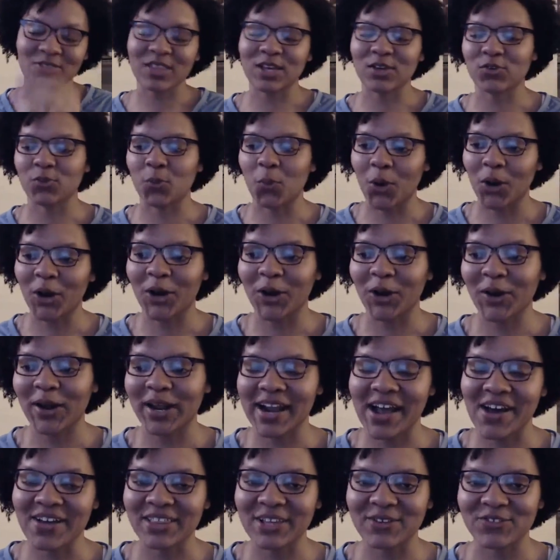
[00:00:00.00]
were and
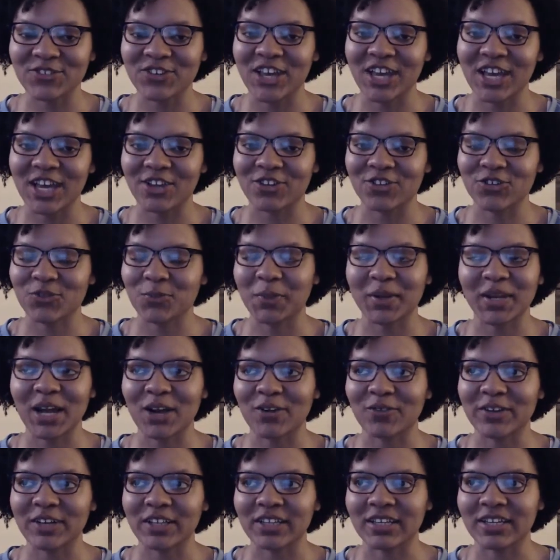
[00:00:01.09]
how they've changed, but not
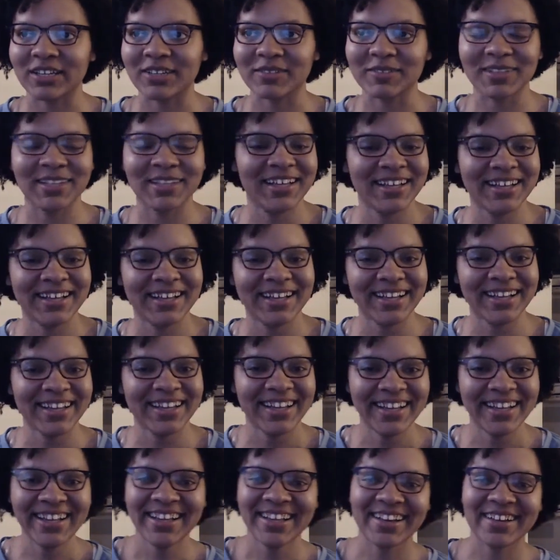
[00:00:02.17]
really,
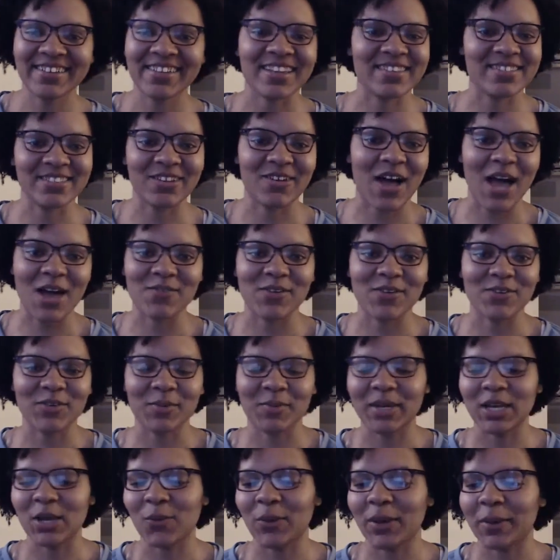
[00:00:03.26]
because I still have
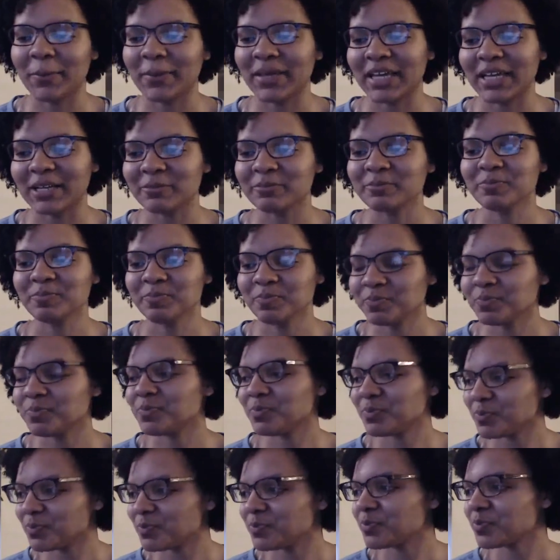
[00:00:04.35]
everybody with me.
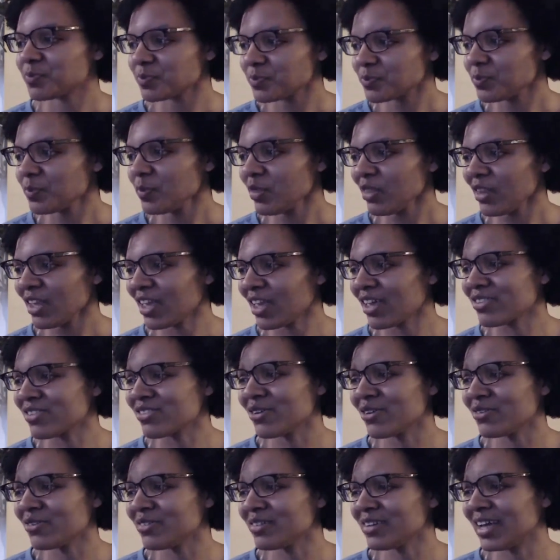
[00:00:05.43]
And
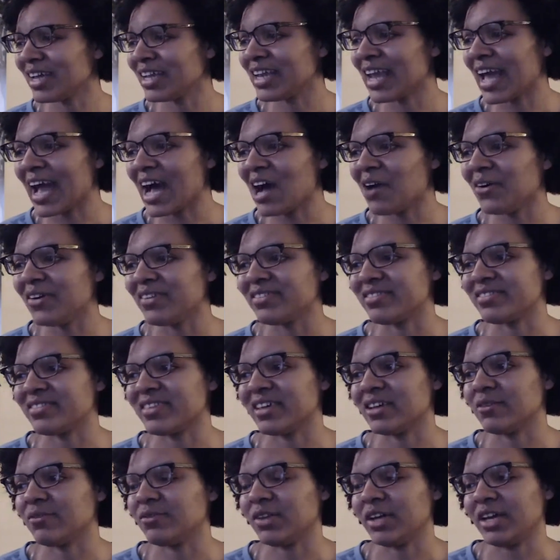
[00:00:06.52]
so yeah, now instead
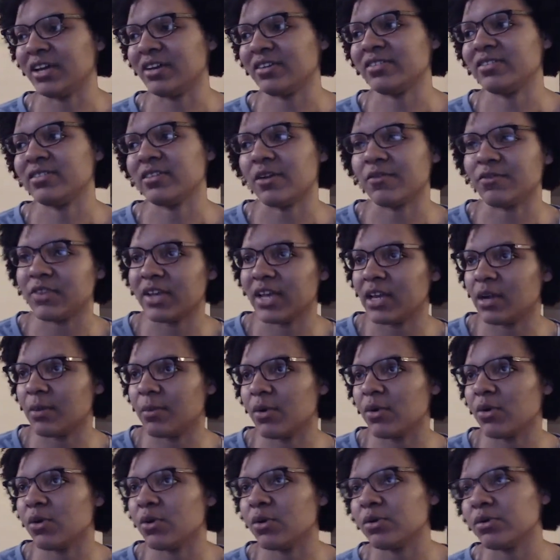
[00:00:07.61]
of like stuffed
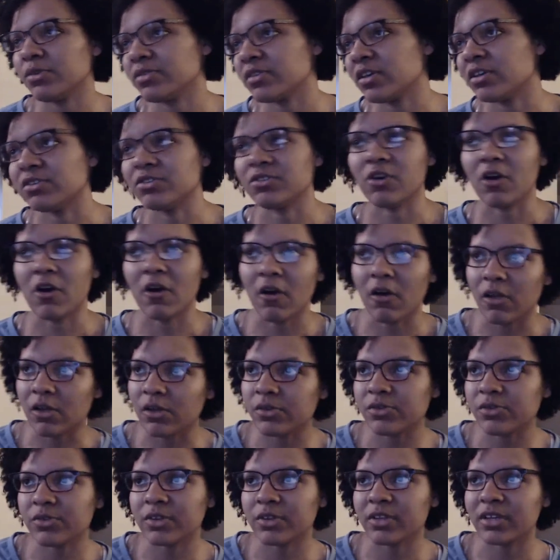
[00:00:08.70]
animals and
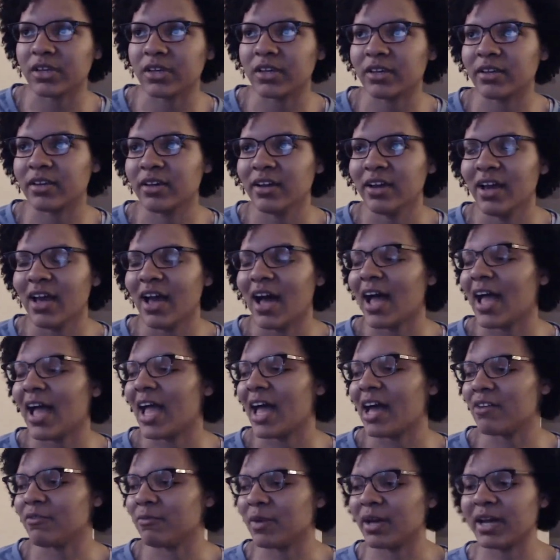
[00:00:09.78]
dolls, really, I
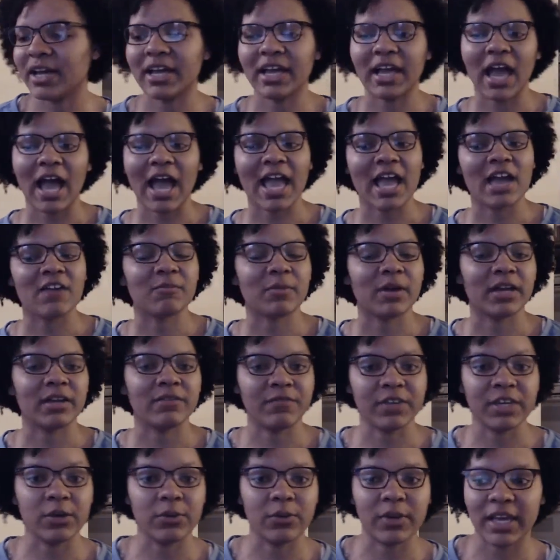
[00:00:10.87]
have my
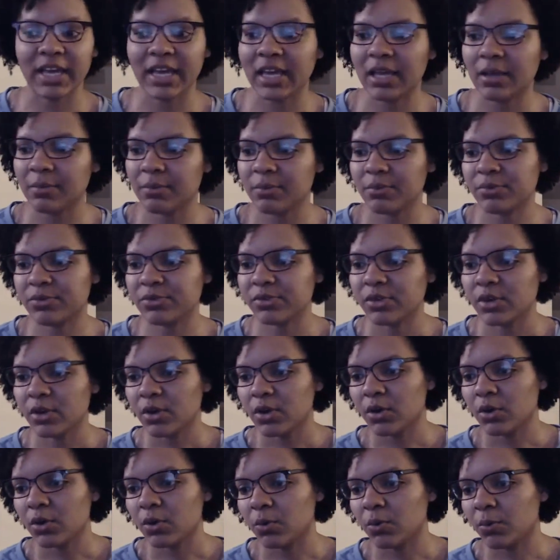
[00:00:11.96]
video games
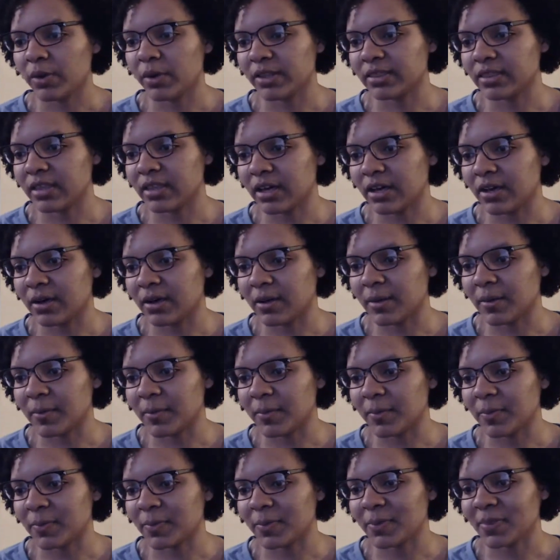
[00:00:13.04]
with
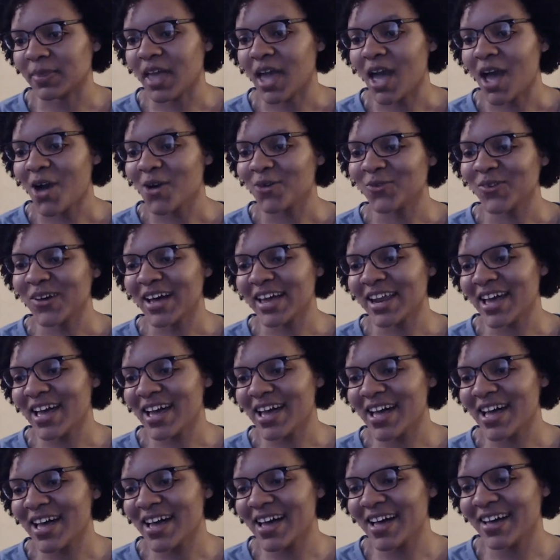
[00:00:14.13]
what
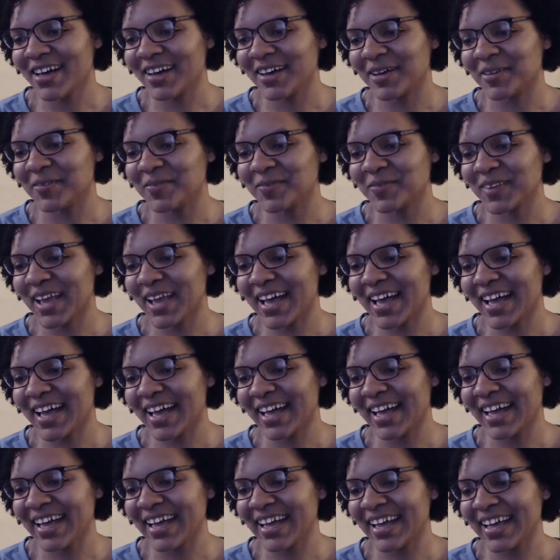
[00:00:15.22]
up?
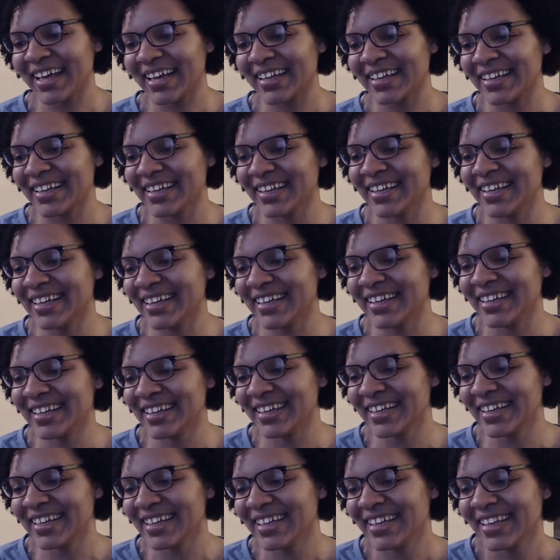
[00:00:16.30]

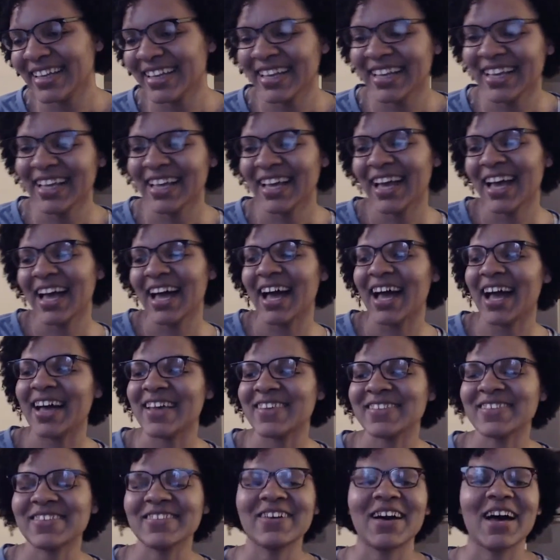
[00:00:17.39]
Hi.
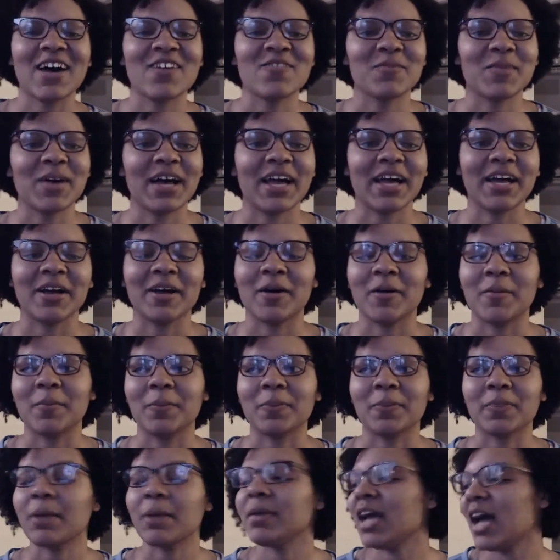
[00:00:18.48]
I still have my
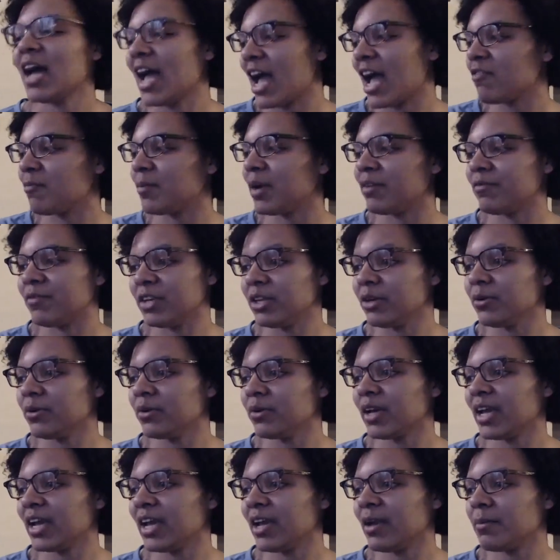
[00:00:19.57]
I have my video
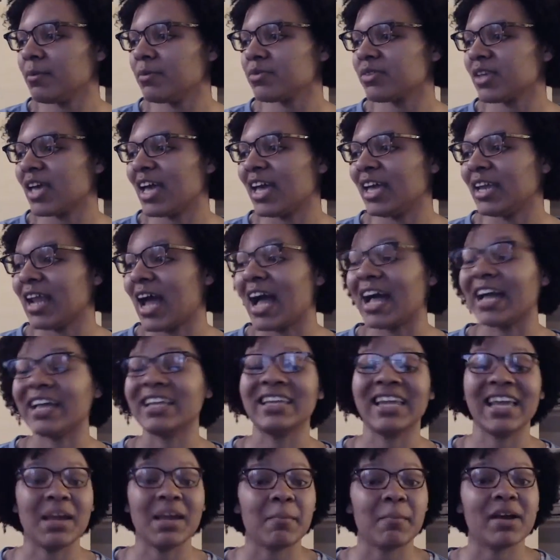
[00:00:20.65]
games and I
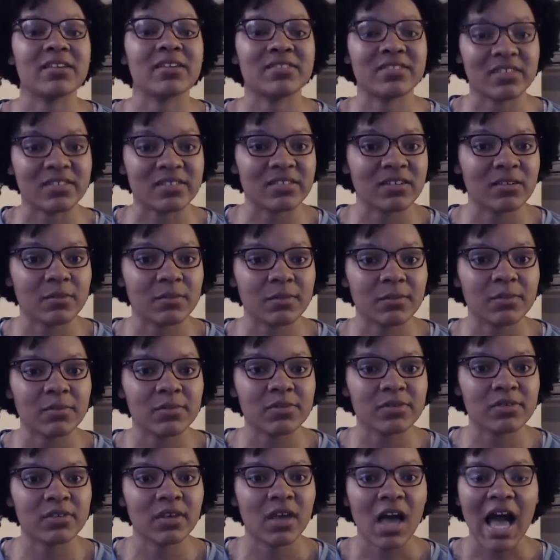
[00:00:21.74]
name my
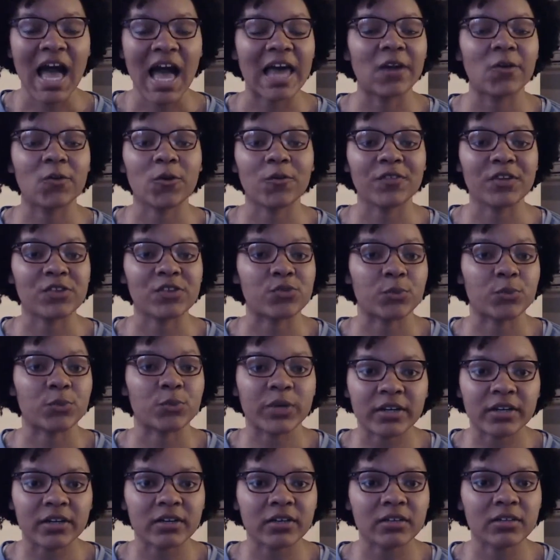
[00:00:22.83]
systems. I don't know if that's
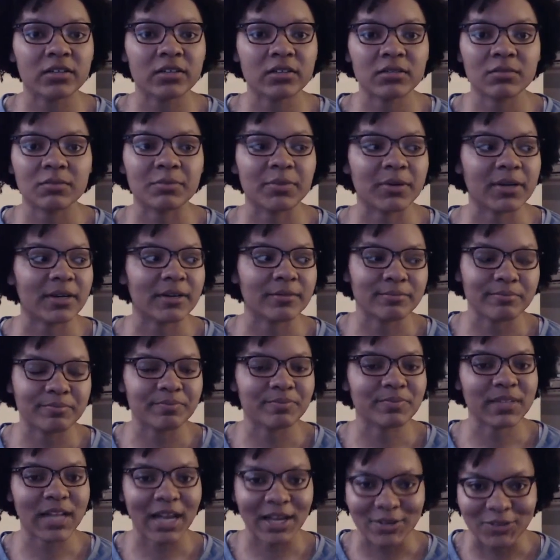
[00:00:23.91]
weird, but
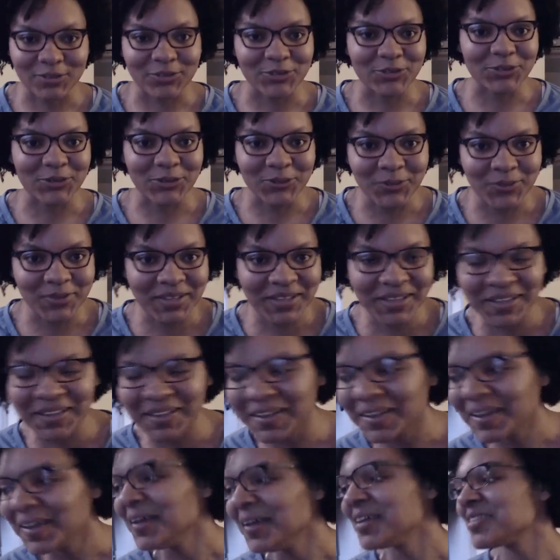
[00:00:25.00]
I
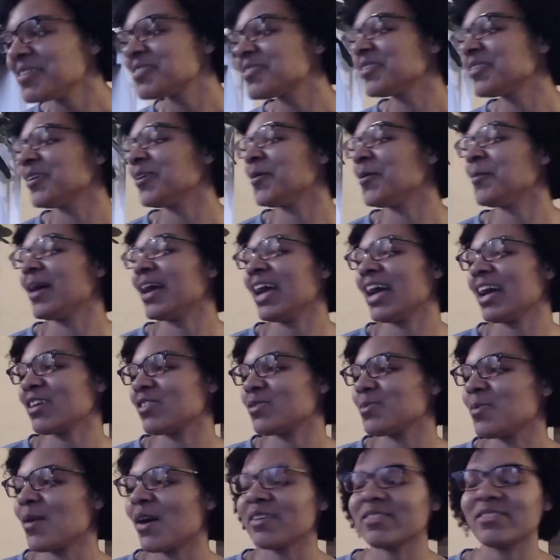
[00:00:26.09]
do. So my
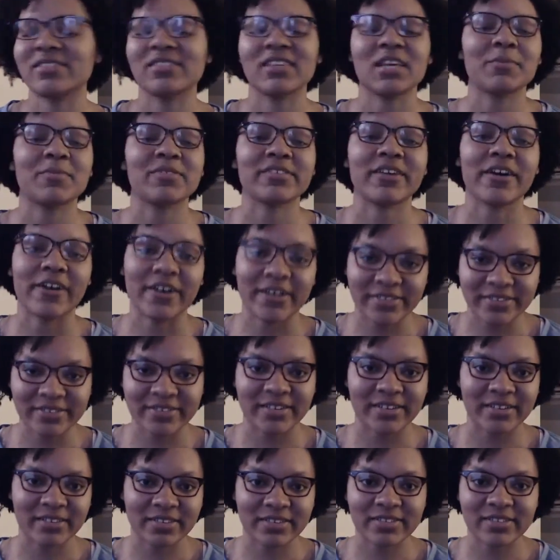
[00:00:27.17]
Xbox's name is
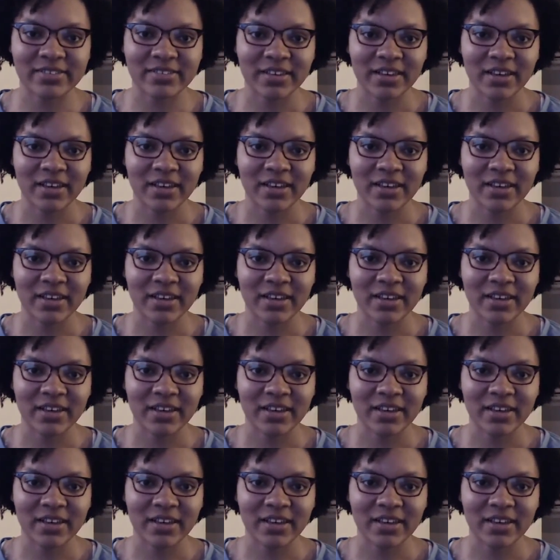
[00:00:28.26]
Constance